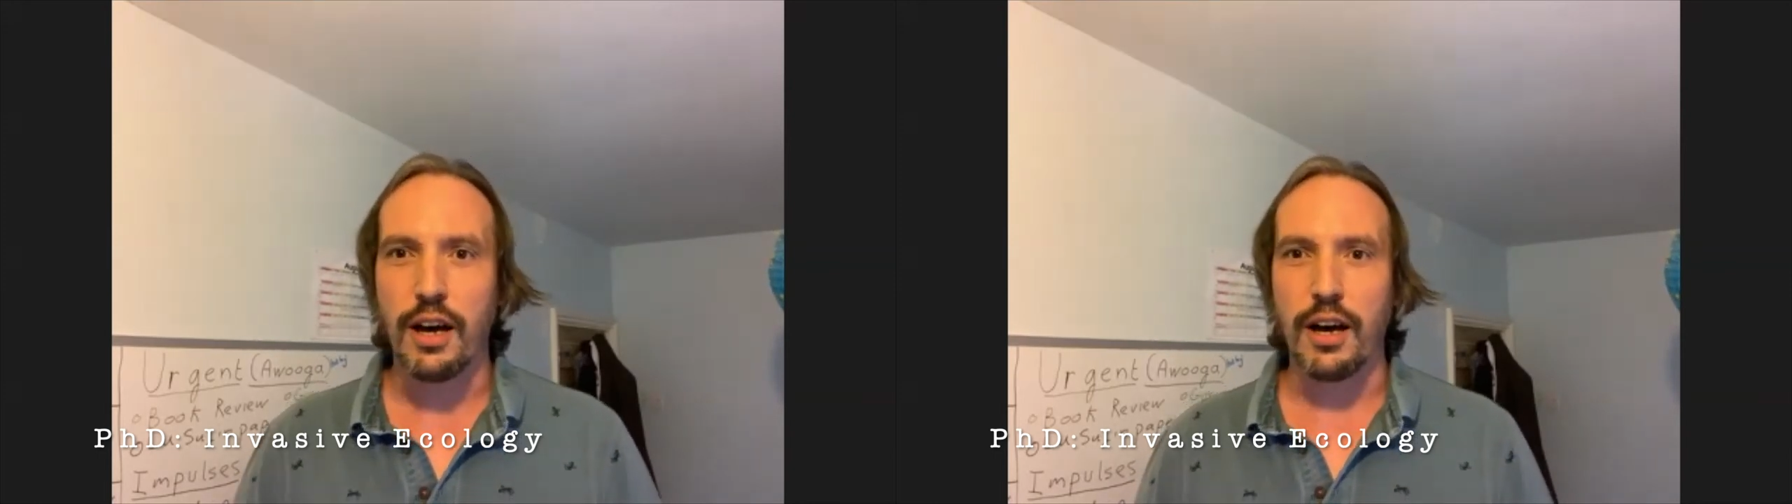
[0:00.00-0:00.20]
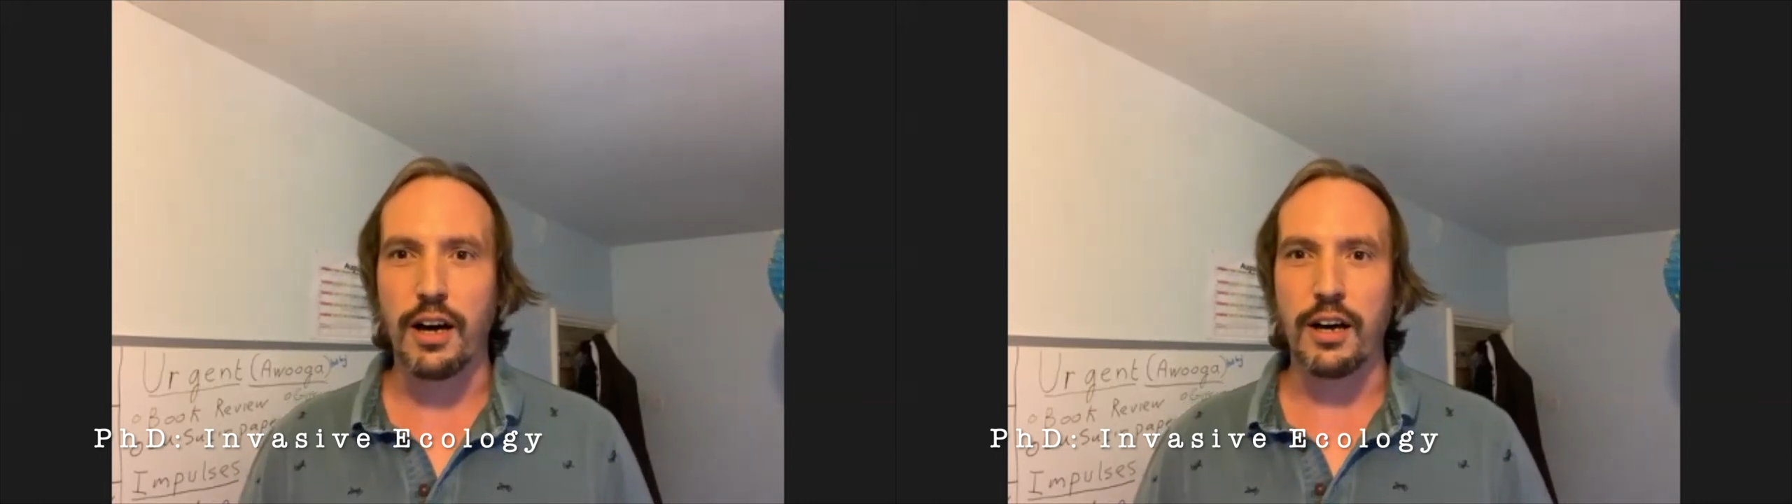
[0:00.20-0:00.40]

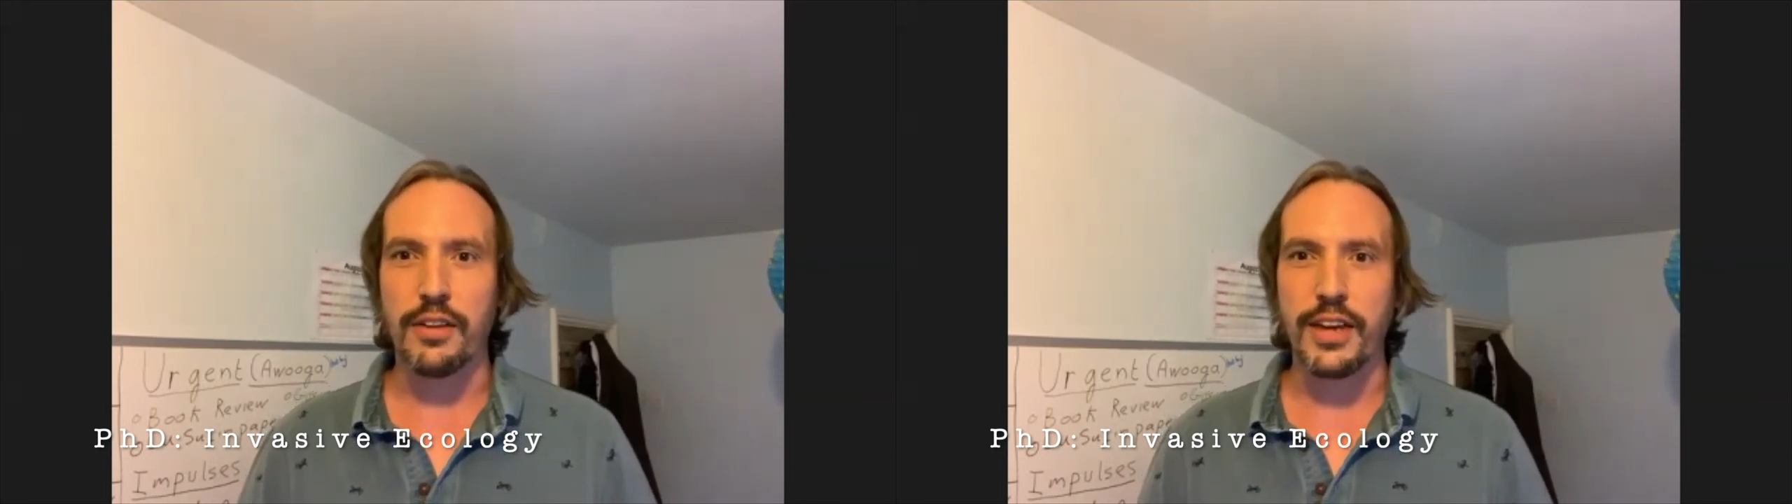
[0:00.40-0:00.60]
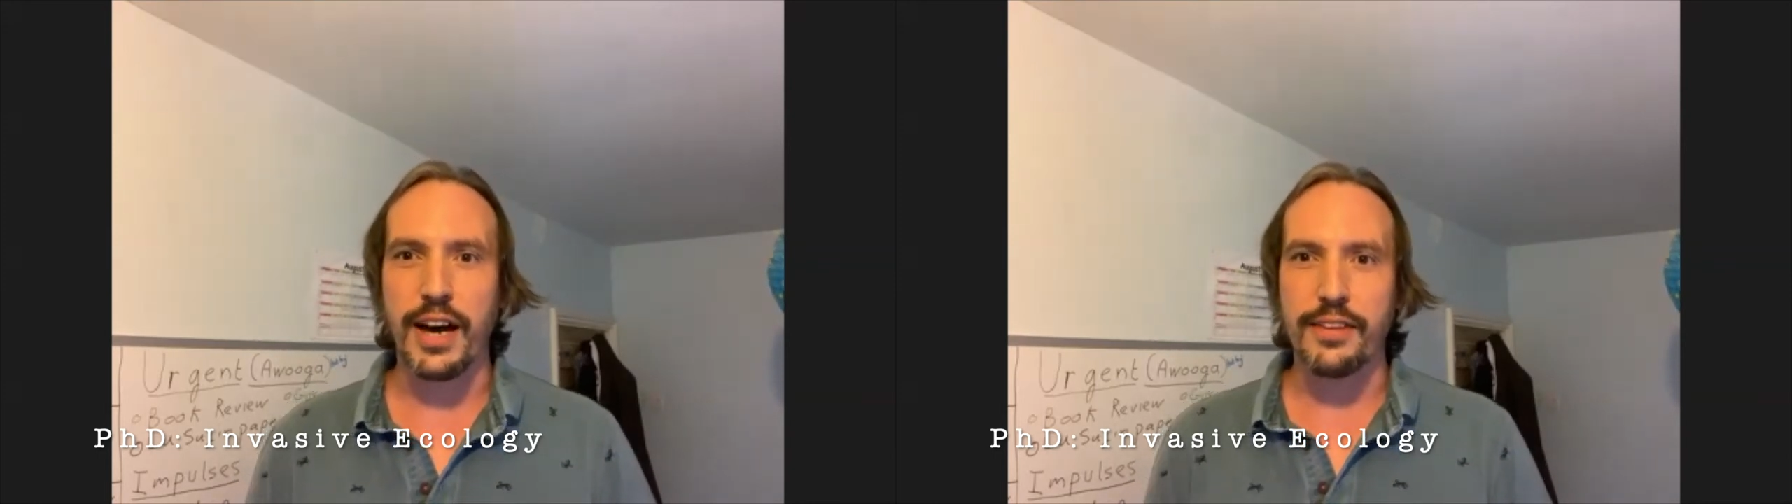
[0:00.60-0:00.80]
Uh,
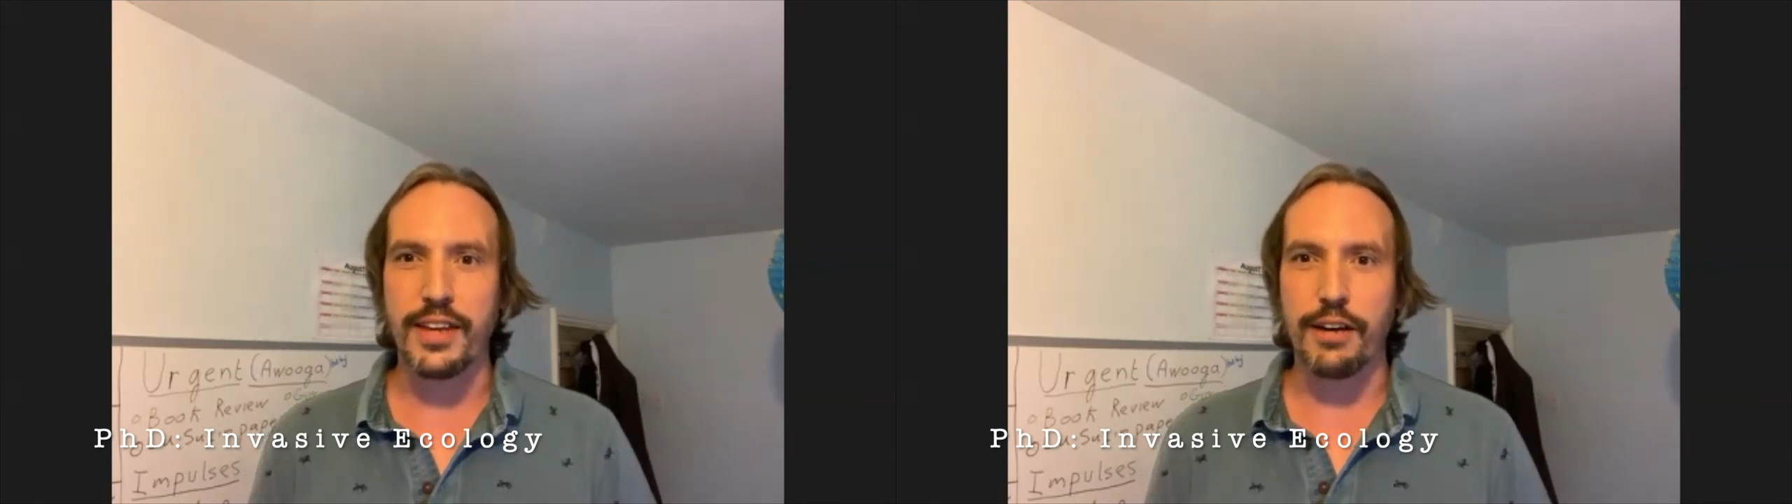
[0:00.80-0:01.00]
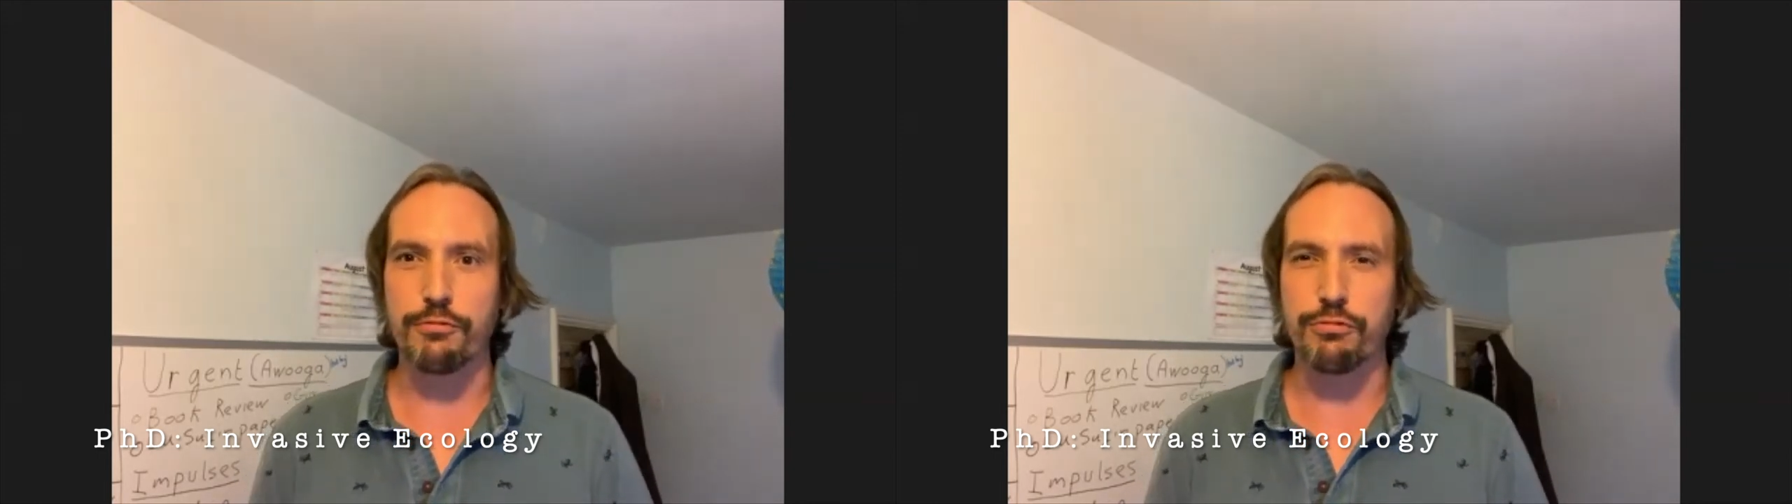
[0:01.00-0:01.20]
that
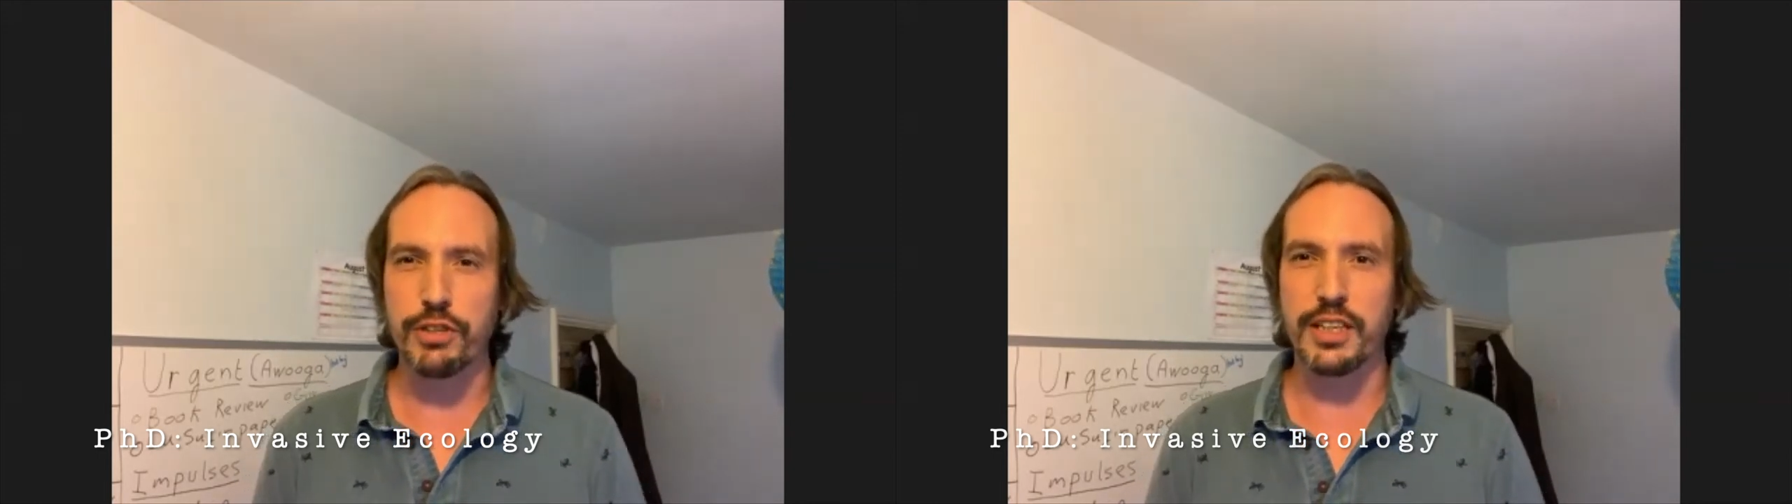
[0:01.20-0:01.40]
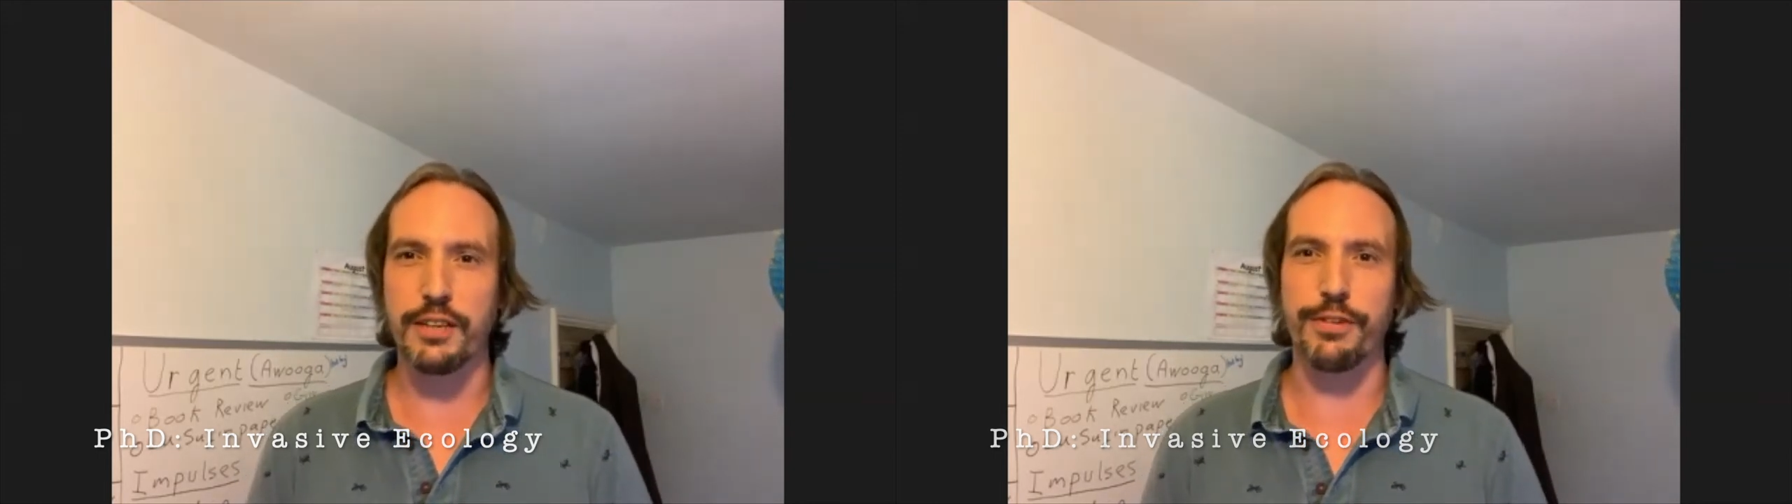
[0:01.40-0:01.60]
that really